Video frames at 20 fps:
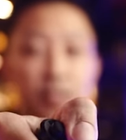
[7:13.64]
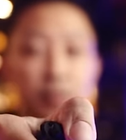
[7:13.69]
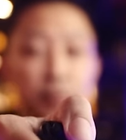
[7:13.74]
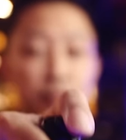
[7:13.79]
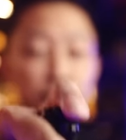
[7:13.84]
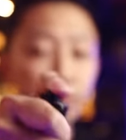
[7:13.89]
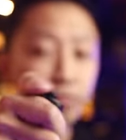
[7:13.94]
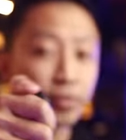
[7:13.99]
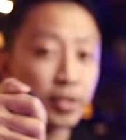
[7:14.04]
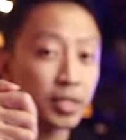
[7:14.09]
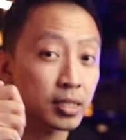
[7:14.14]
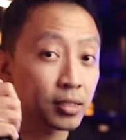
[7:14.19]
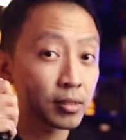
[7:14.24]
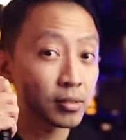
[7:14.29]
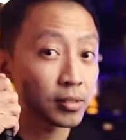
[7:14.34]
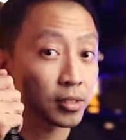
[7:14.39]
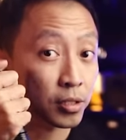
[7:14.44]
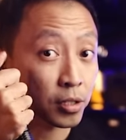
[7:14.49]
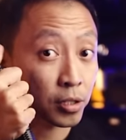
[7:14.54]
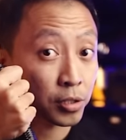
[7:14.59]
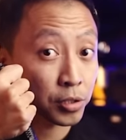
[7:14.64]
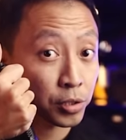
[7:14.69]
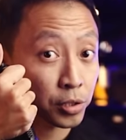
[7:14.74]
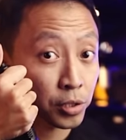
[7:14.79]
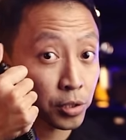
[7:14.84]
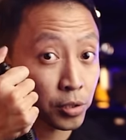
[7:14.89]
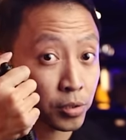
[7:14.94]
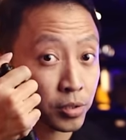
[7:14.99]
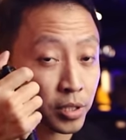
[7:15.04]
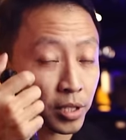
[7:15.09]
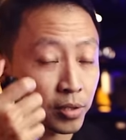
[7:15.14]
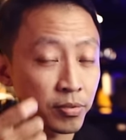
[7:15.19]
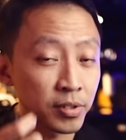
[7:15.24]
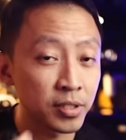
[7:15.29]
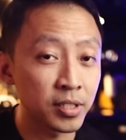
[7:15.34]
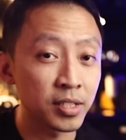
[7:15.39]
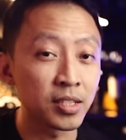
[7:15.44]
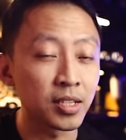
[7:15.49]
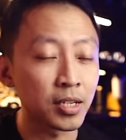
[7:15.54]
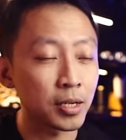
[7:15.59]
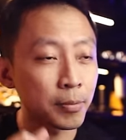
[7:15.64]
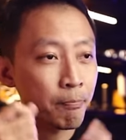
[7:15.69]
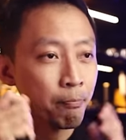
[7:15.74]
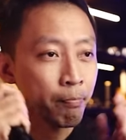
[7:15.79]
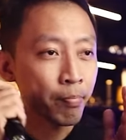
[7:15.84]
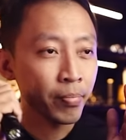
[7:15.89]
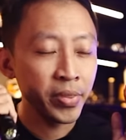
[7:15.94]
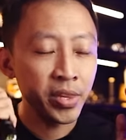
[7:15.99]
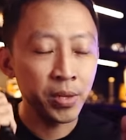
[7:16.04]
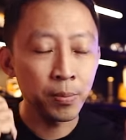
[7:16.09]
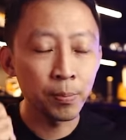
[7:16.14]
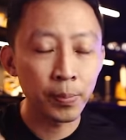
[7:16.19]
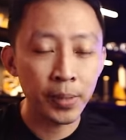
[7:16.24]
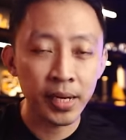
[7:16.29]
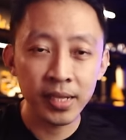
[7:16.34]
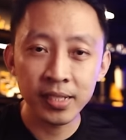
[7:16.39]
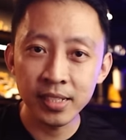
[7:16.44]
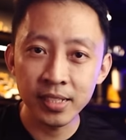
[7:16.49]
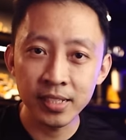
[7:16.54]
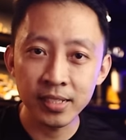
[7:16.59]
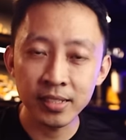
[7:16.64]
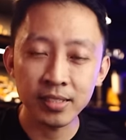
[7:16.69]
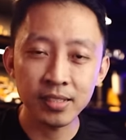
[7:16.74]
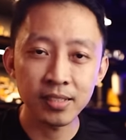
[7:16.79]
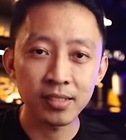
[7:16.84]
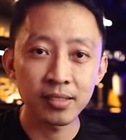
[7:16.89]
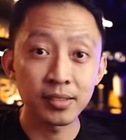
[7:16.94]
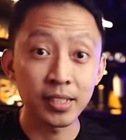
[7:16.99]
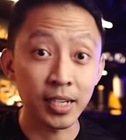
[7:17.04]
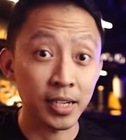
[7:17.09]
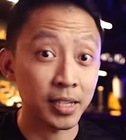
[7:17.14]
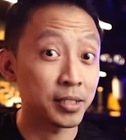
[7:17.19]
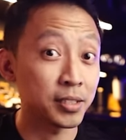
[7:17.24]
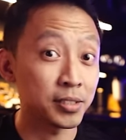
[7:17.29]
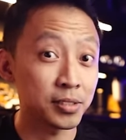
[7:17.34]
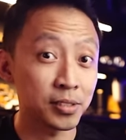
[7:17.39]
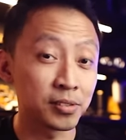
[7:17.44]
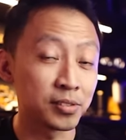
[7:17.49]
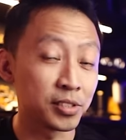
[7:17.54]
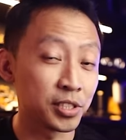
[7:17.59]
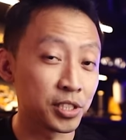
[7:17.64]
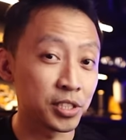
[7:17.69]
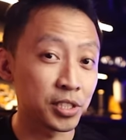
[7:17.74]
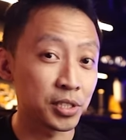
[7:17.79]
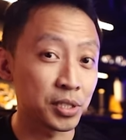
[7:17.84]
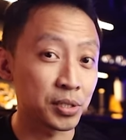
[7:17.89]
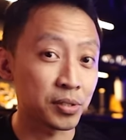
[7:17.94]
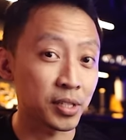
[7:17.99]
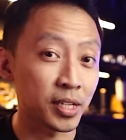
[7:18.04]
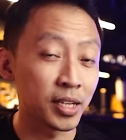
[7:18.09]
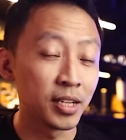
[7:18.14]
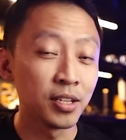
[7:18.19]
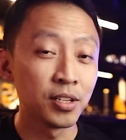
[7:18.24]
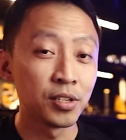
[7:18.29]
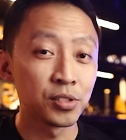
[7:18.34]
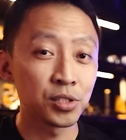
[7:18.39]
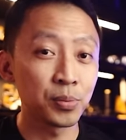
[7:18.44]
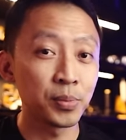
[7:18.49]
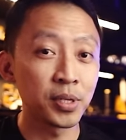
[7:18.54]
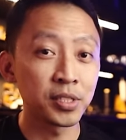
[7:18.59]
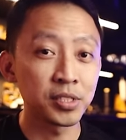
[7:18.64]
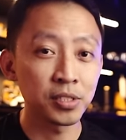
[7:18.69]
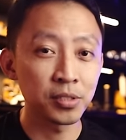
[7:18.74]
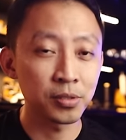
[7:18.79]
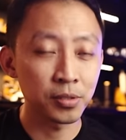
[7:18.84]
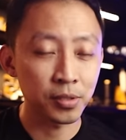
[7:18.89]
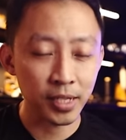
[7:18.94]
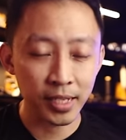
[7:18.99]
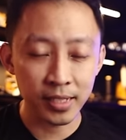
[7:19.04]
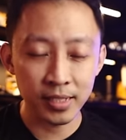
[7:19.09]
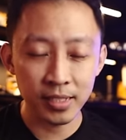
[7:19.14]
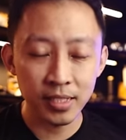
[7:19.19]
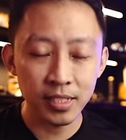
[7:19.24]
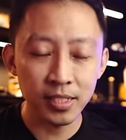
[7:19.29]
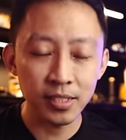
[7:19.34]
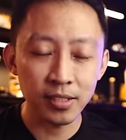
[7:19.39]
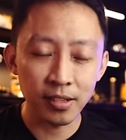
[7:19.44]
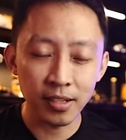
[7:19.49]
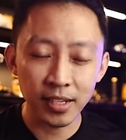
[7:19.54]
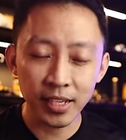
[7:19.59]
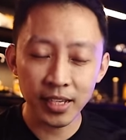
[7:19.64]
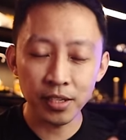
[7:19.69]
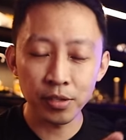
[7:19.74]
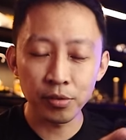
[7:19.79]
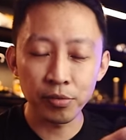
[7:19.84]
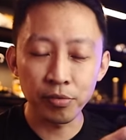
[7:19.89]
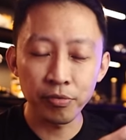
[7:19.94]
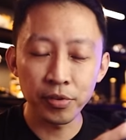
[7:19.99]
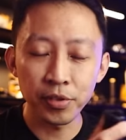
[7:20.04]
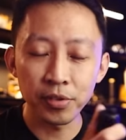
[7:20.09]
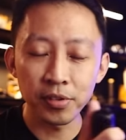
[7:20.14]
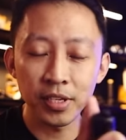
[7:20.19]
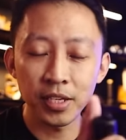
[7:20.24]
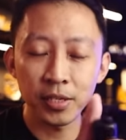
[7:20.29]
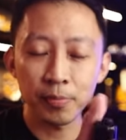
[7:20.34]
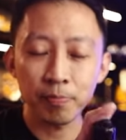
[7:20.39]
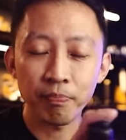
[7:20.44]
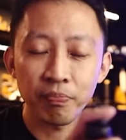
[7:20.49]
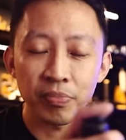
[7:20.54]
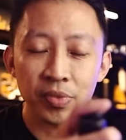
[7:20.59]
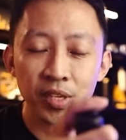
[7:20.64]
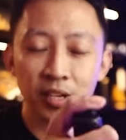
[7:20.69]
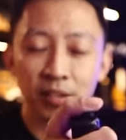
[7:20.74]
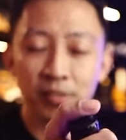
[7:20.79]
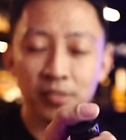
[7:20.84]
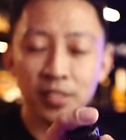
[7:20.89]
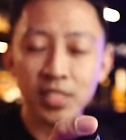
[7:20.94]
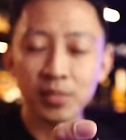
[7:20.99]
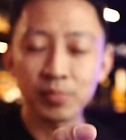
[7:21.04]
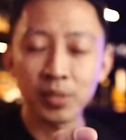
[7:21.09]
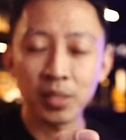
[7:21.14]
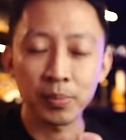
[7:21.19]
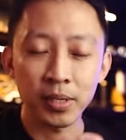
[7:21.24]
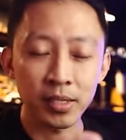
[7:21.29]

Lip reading: and feel the controls even in the muddiest, darkest conditions, right? So imagine you can't see your light, you feel it. Oh, there's my